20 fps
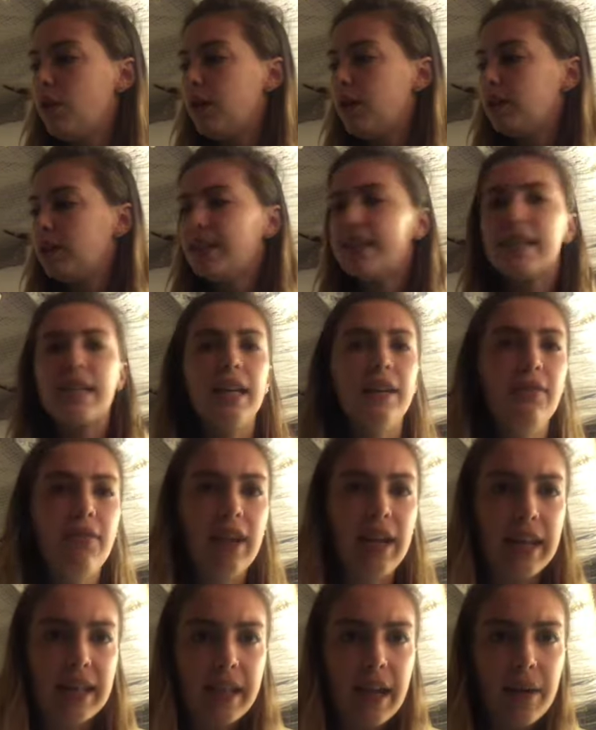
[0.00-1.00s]
let's give an
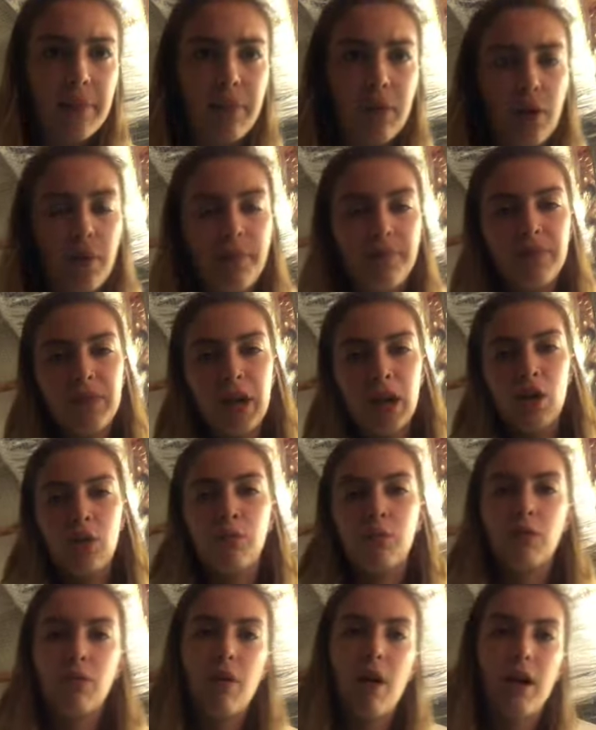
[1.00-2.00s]
example.
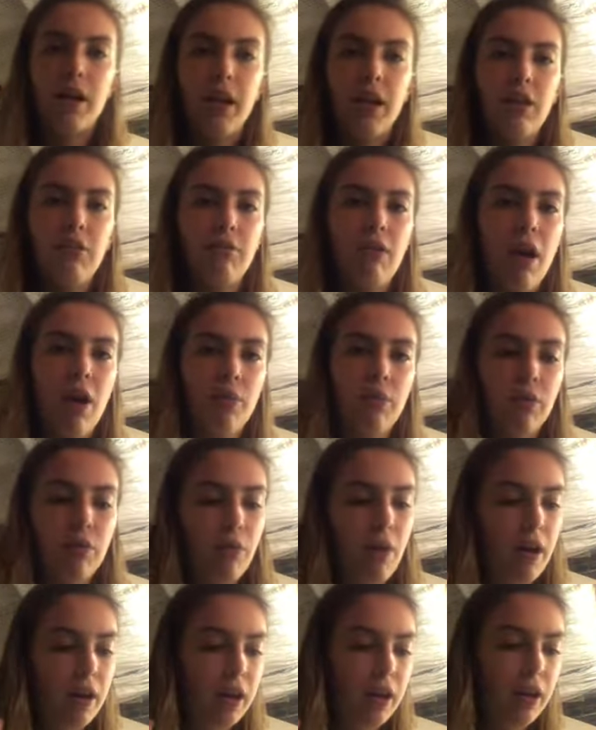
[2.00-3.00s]
We're walking
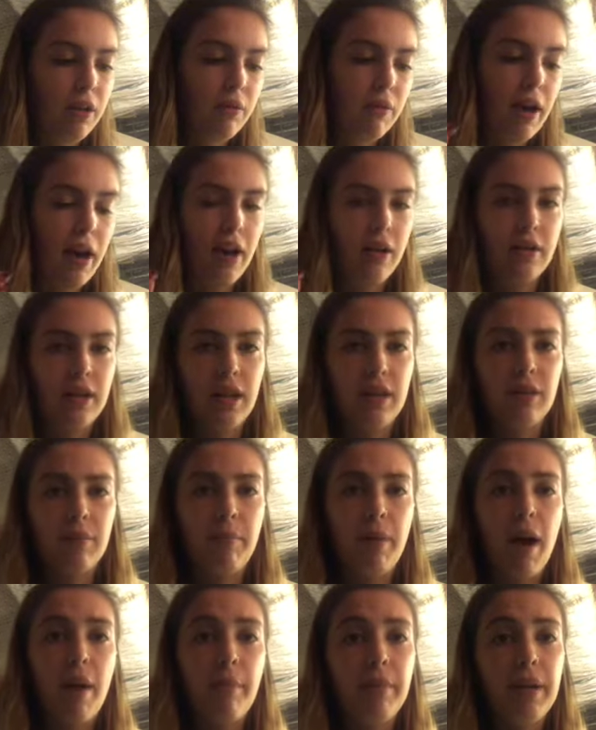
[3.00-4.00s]
around, and the
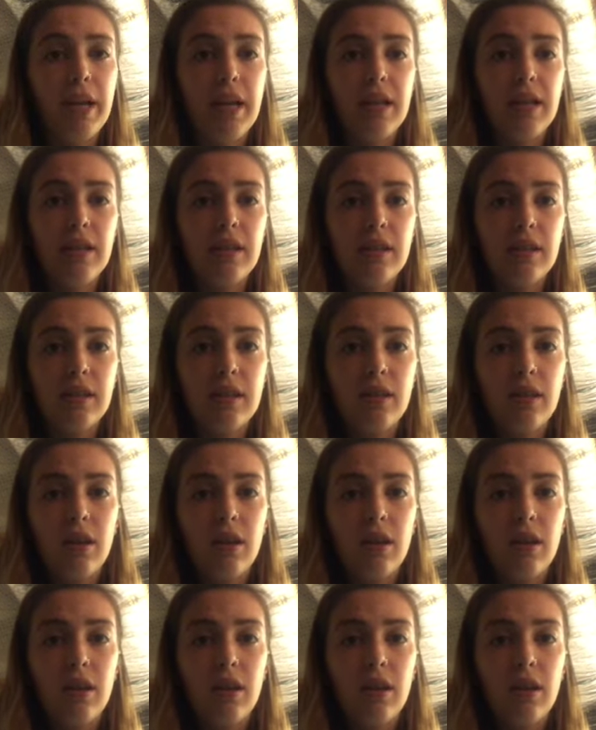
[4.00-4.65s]
puppet is